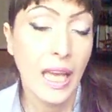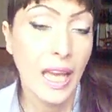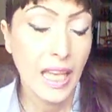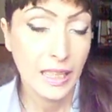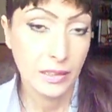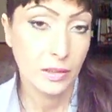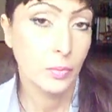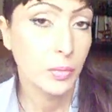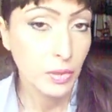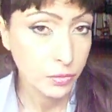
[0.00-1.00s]
And
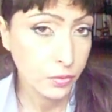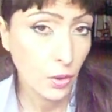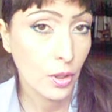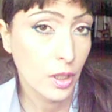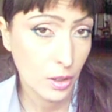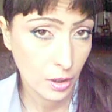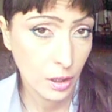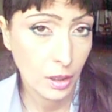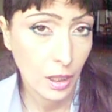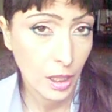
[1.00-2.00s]
before
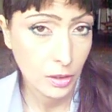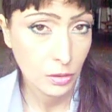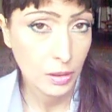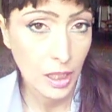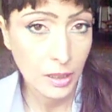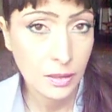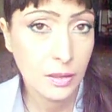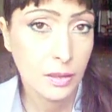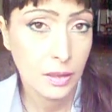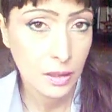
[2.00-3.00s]
I do that,
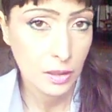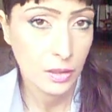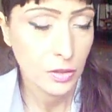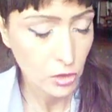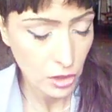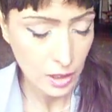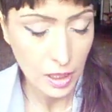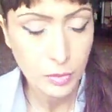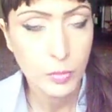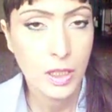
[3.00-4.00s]
just
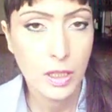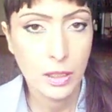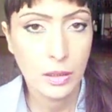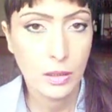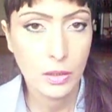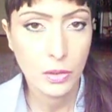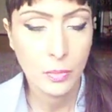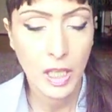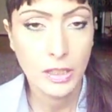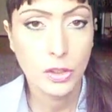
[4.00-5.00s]
let me
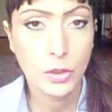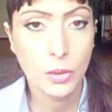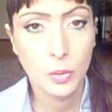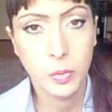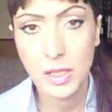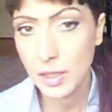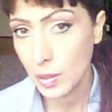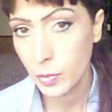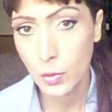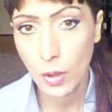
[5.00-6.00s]
remind you, please
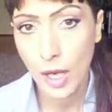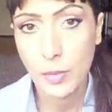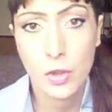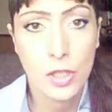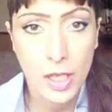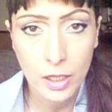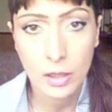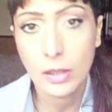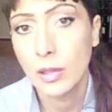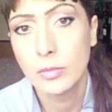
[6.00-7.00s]
subscribe, share,
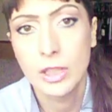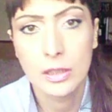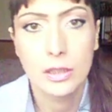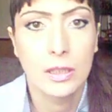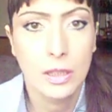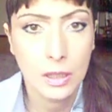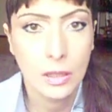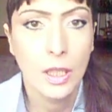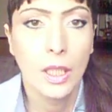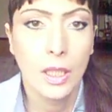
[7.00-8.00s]
comment
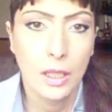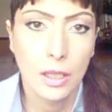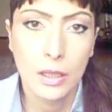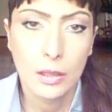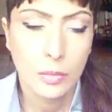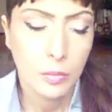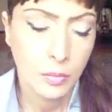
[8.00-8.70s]
uh,